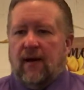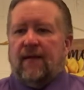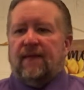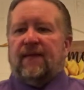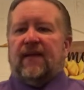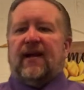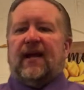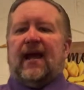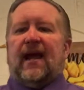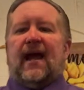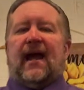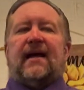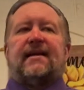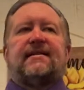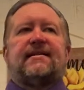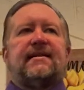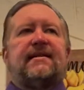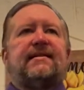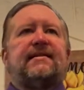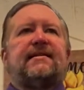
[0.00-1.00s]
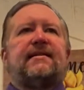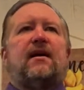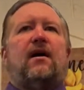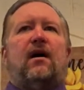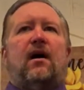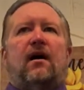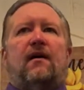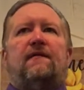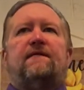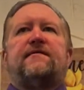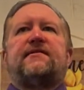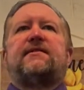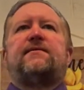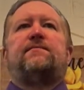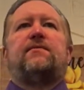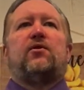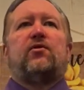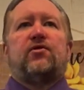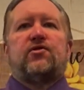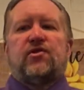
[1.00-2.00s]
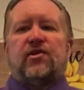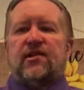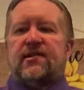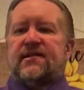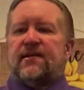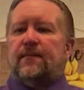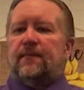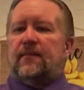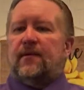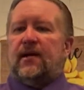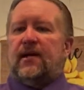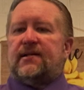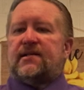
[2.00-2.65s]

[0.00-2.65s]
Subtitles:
The essence of spiritualism